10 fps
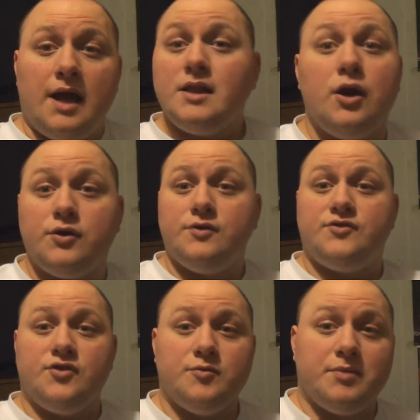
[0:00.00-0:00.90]
Hello
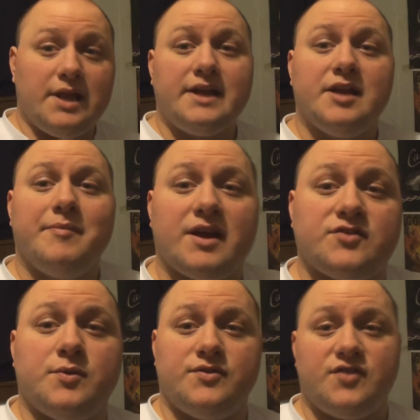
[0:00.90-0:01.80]
YouTube, Millennium
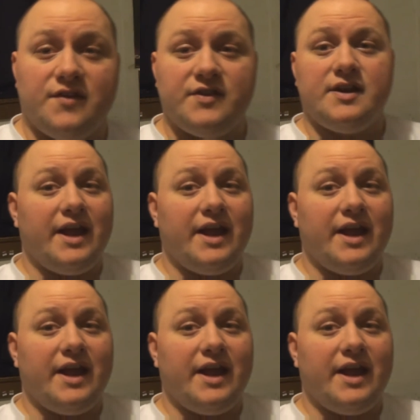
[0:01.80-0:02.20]
X17.